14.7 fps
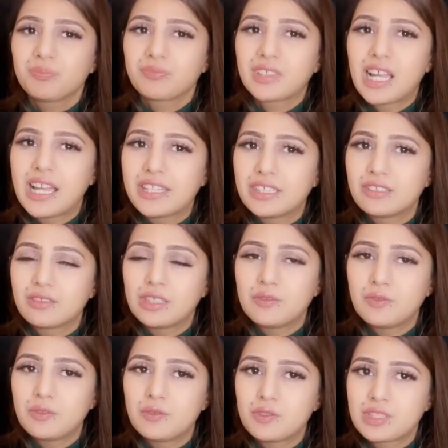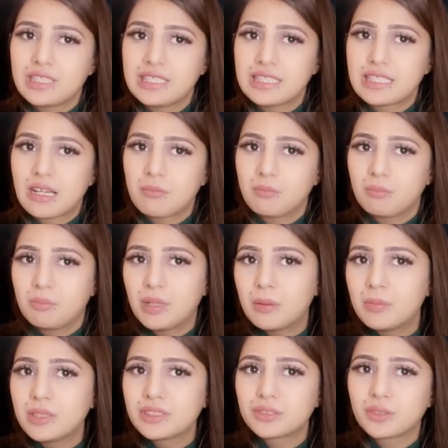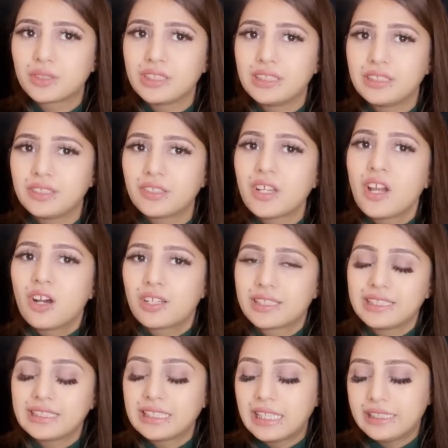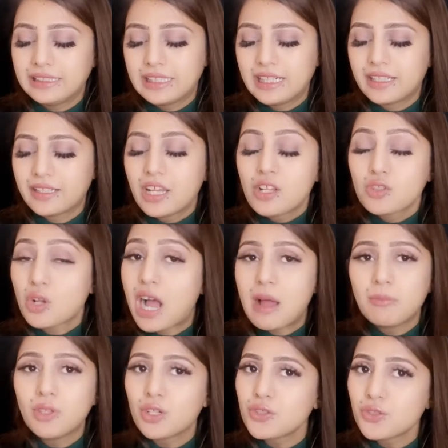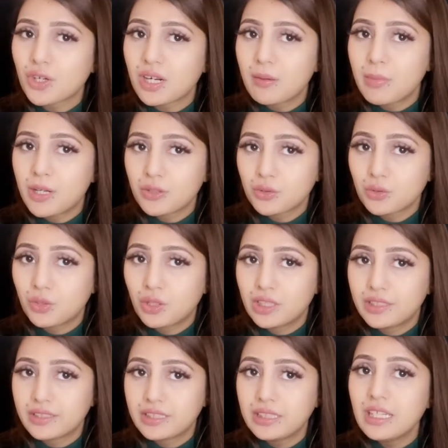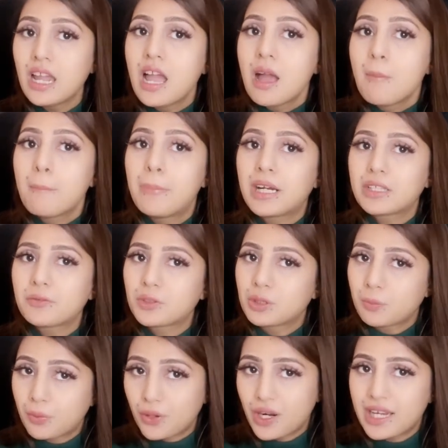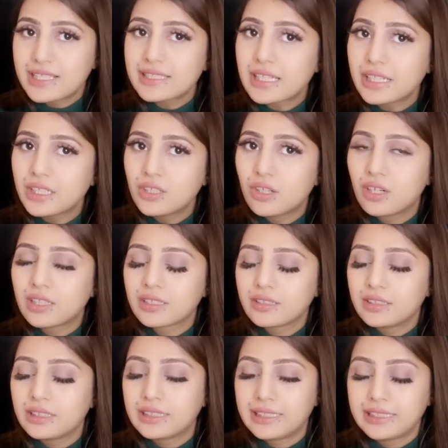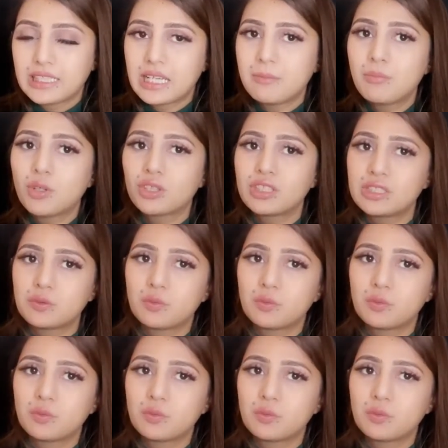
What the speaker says: tiny, if you see some bubbles on it or thing like that. So I'm not sure about quality, but for the price I got it, like I bought this